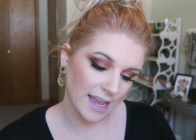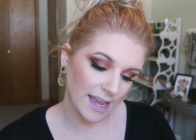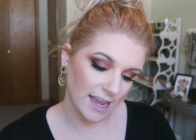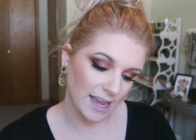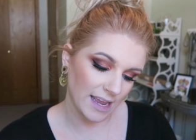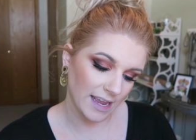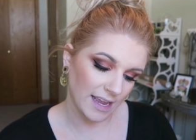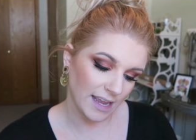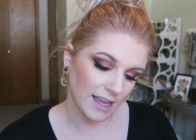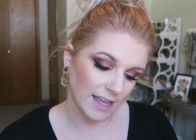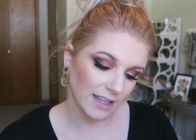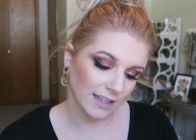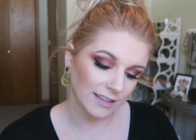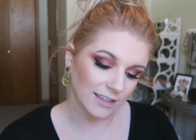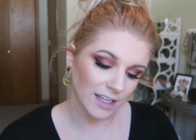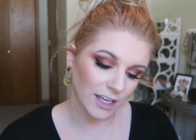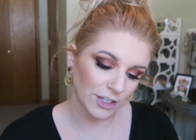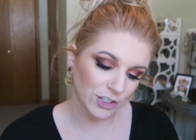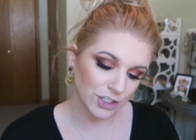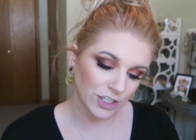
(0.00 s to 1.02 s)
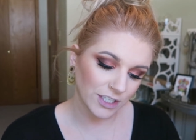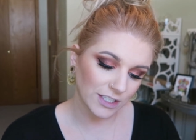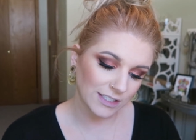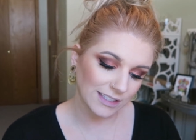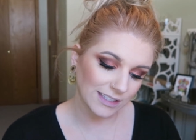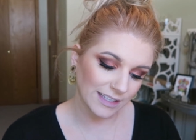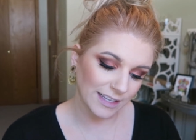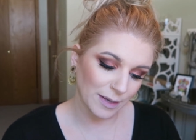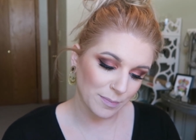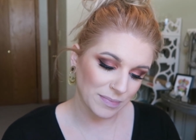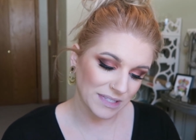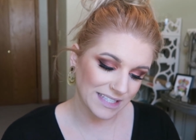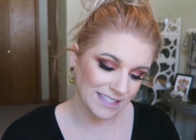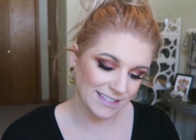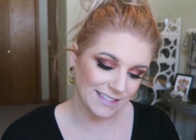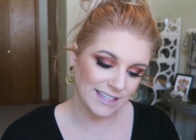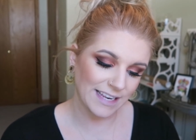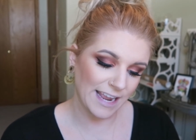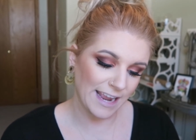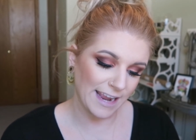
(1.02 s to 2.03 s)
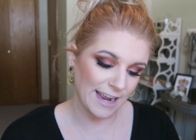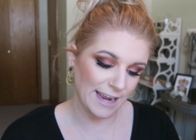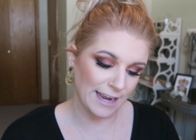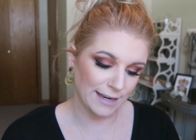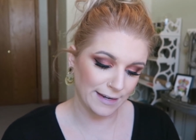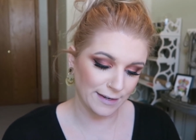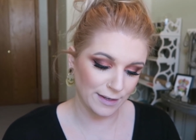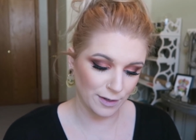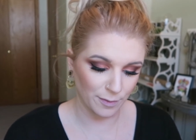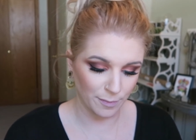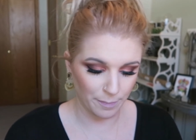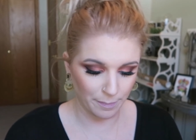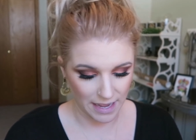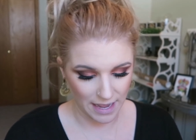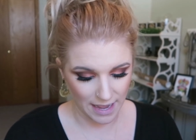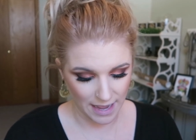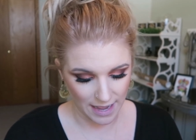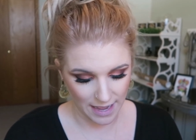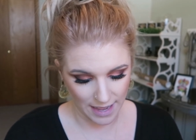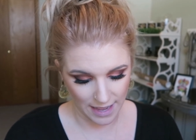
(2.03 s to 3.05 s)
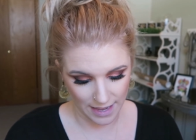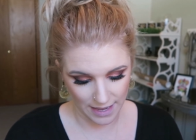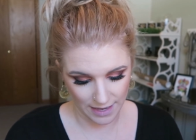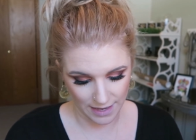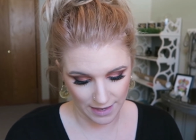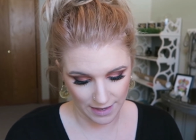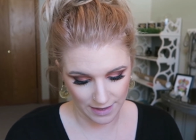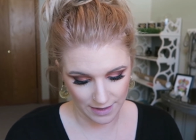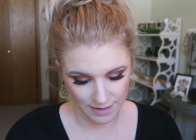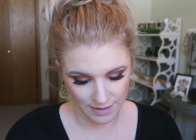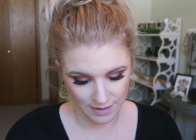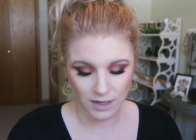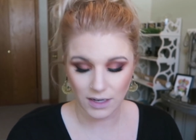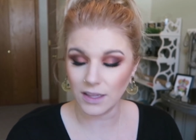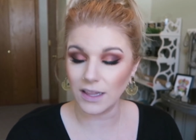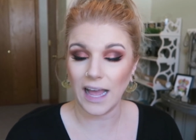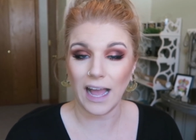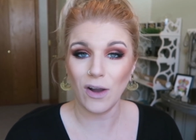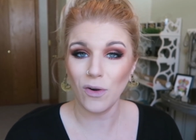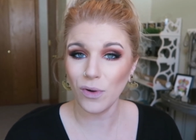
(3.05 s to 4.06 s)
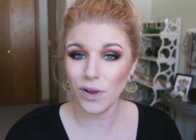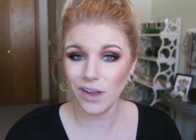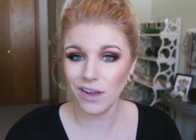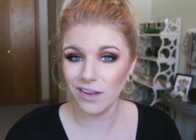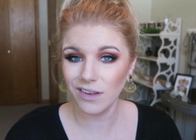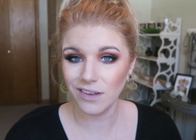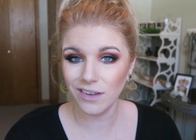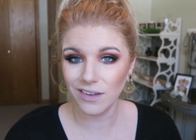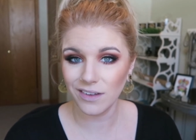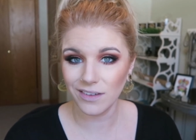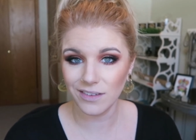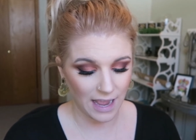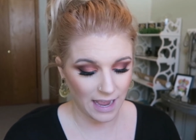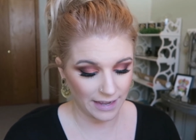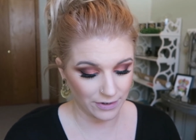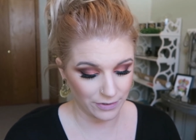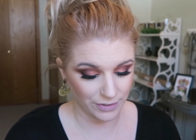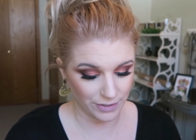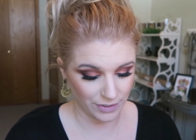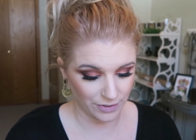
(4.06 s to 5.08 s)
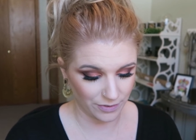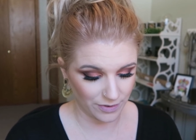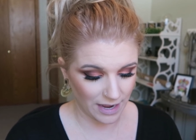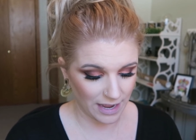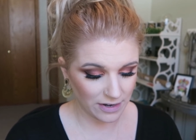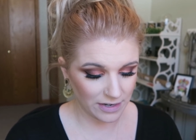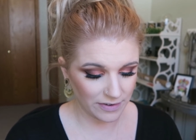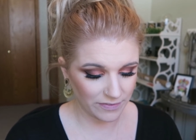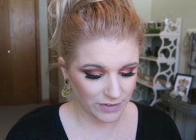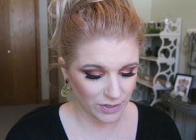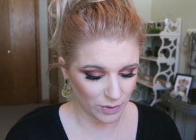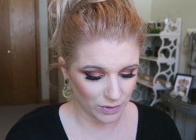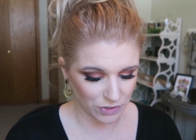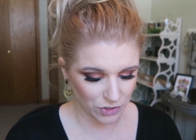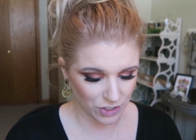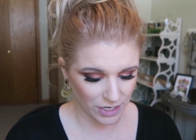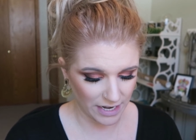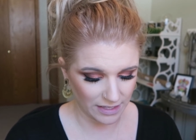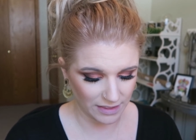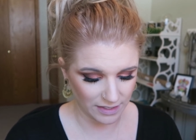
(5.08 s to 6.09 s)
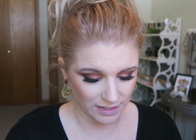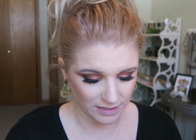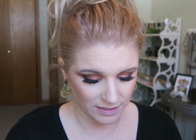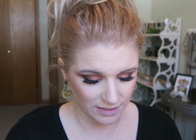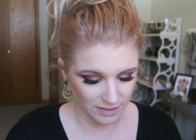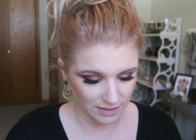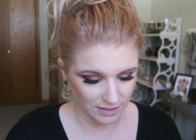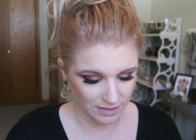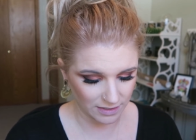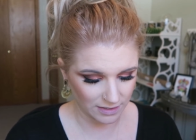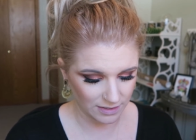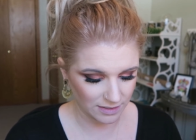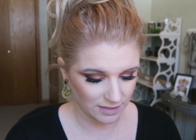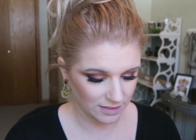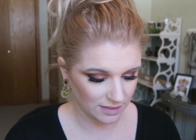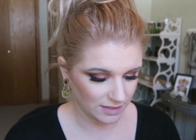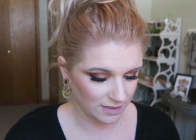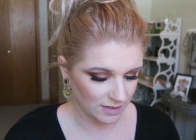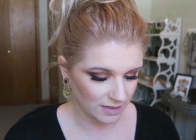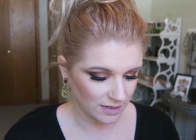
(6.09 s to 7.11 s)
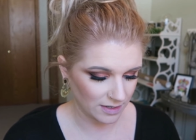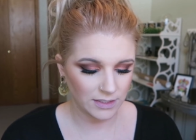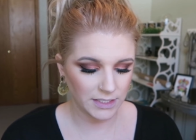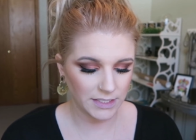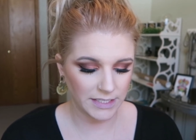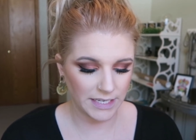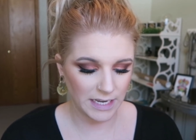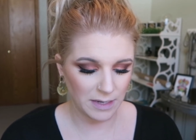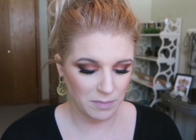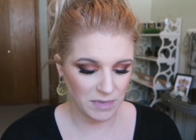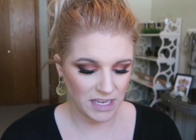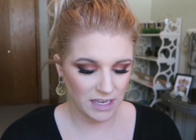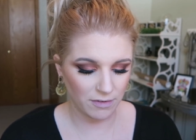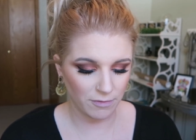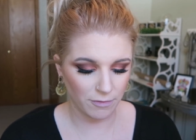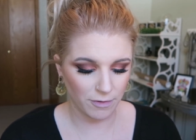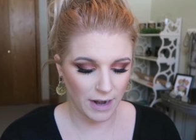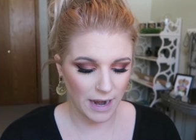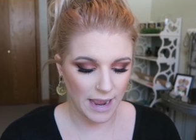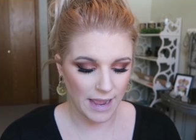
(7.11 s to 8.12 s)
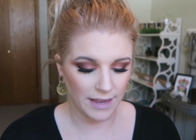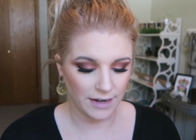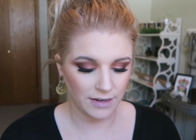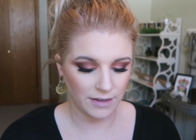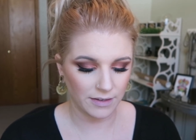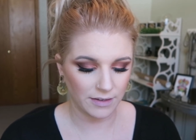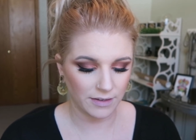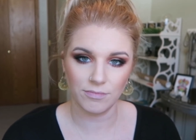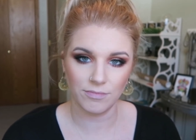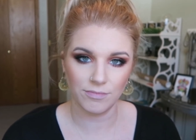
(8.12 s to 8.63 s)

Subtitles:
a Luscious Lip Stain by Clouk. I don't know. I don't even know what shade this is. Steaming Red.